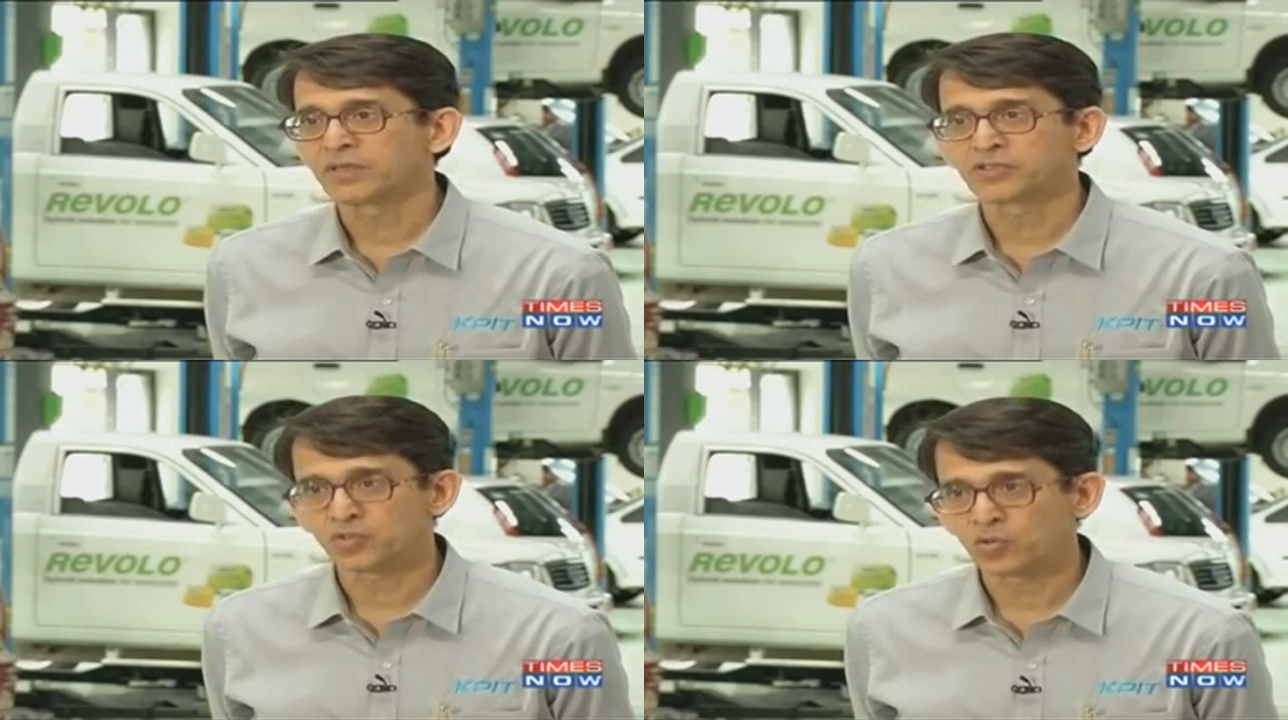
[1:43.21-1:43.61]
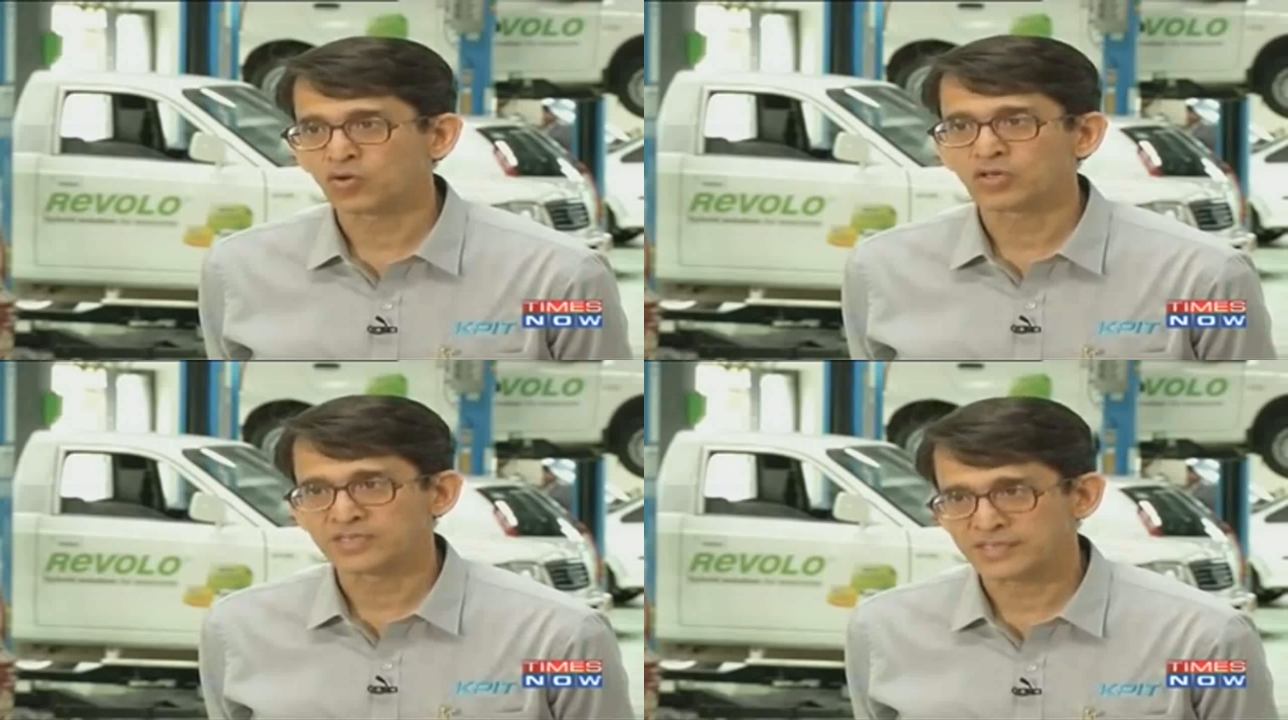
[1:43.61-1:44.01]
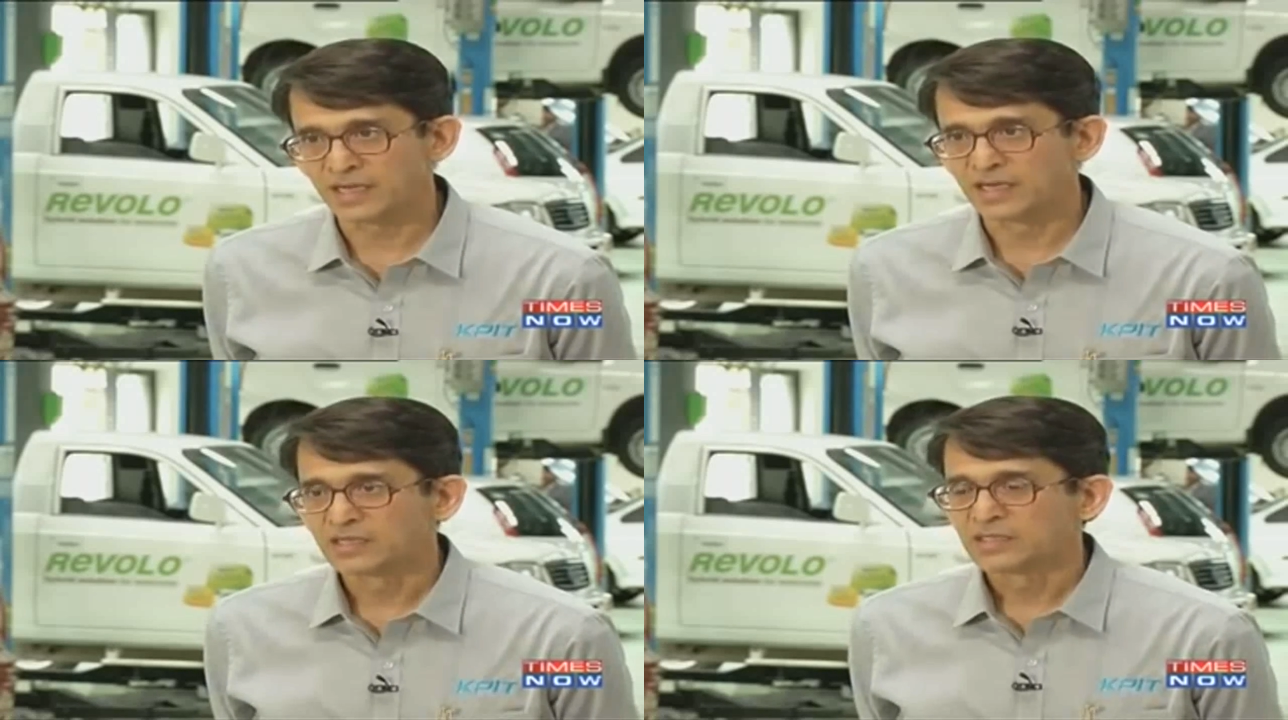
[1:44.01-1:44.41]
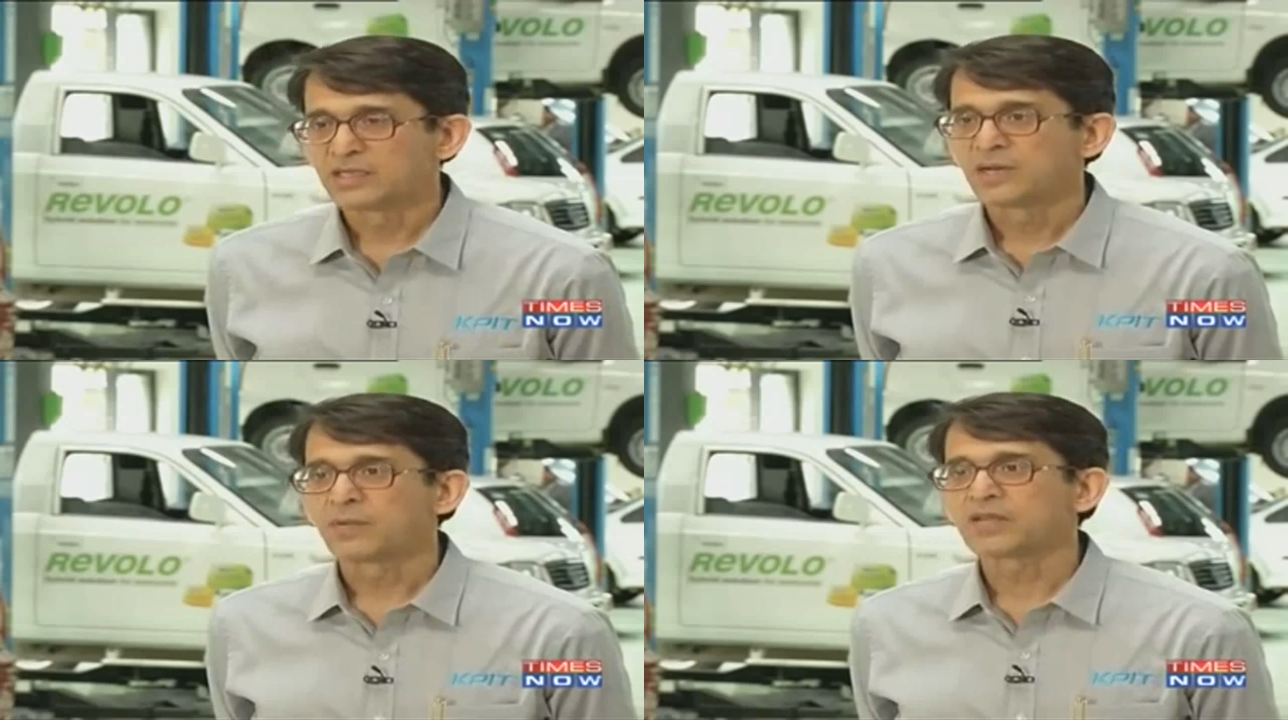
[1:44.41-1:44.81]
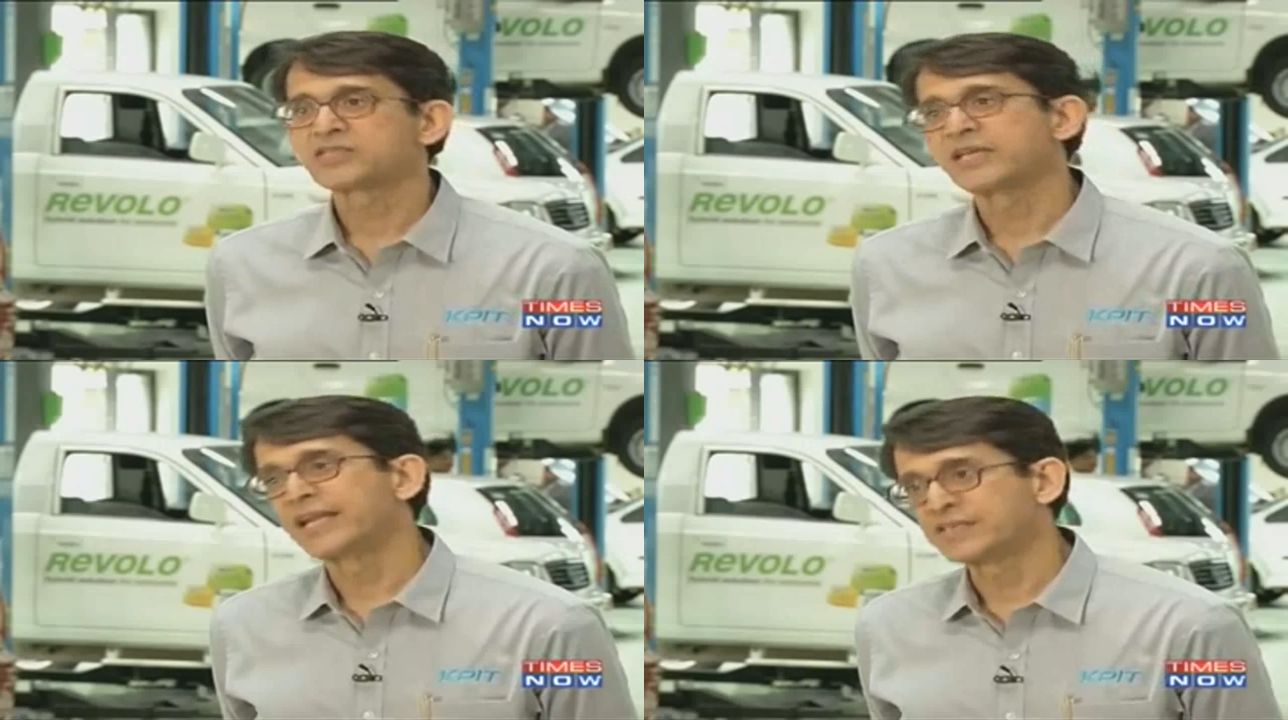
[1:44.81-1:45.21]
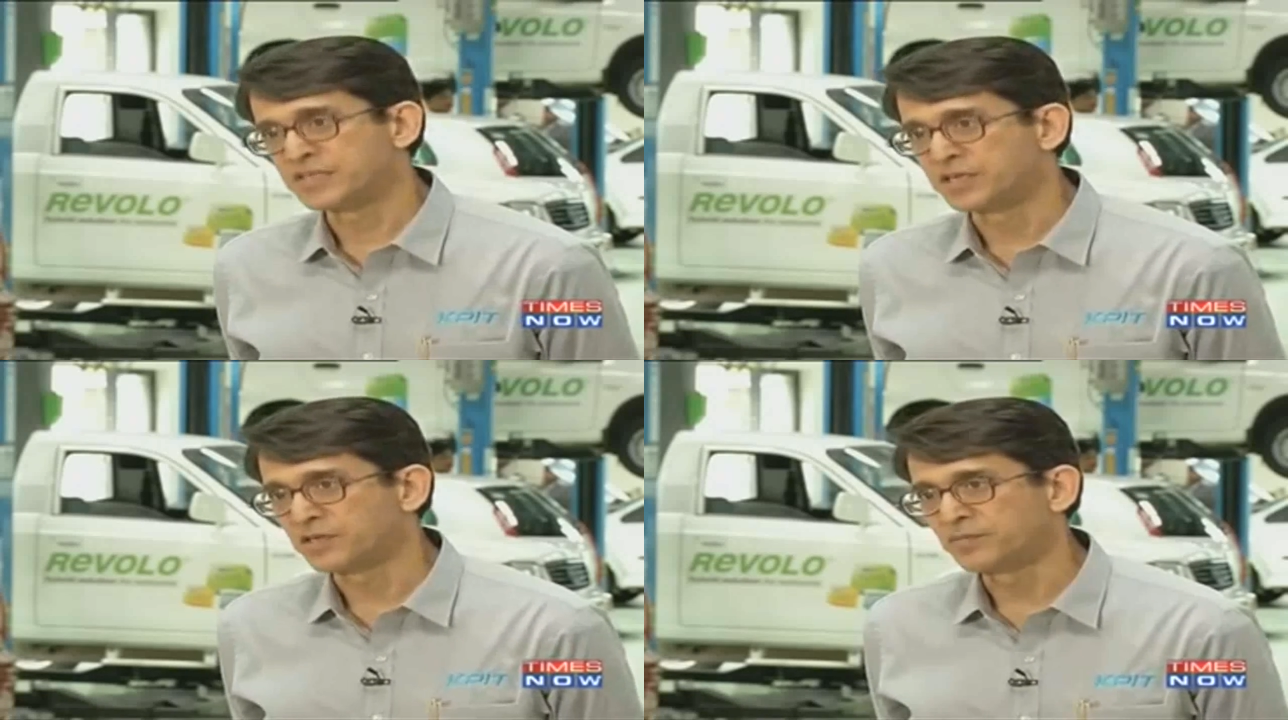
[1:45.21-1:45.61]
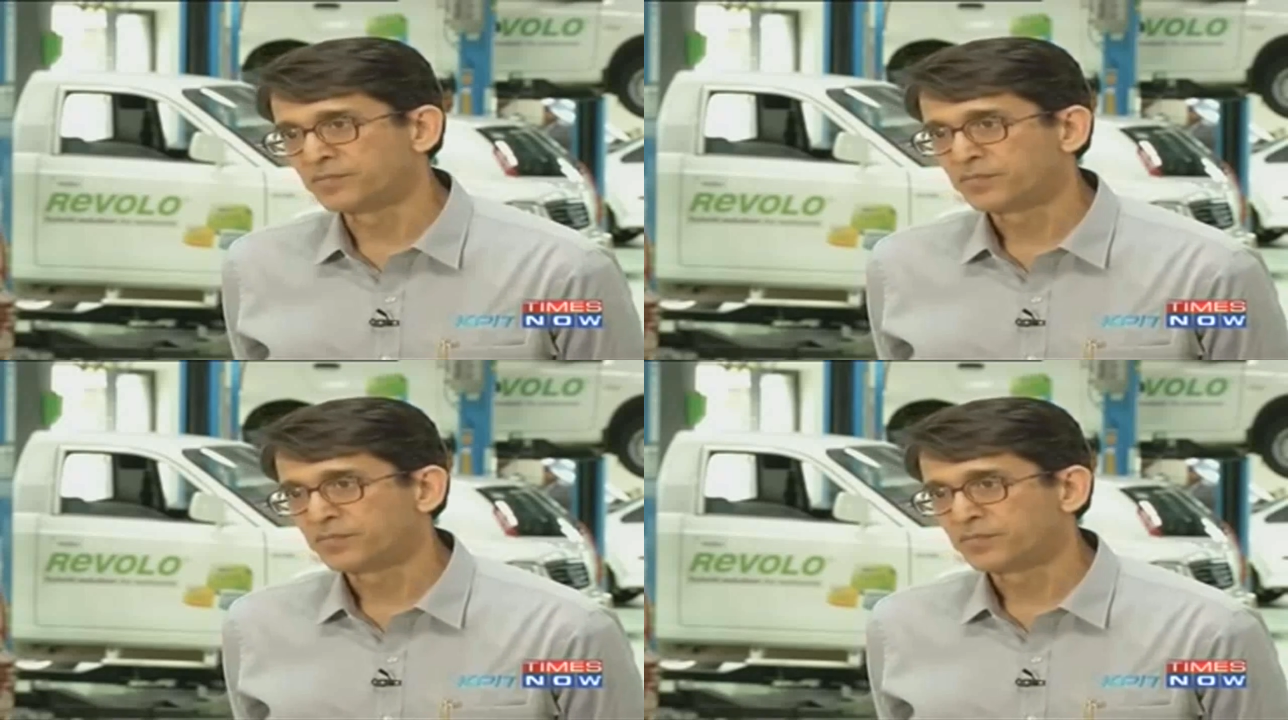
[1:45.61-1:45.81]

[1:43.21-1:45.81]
petrol or diesel plus electricity.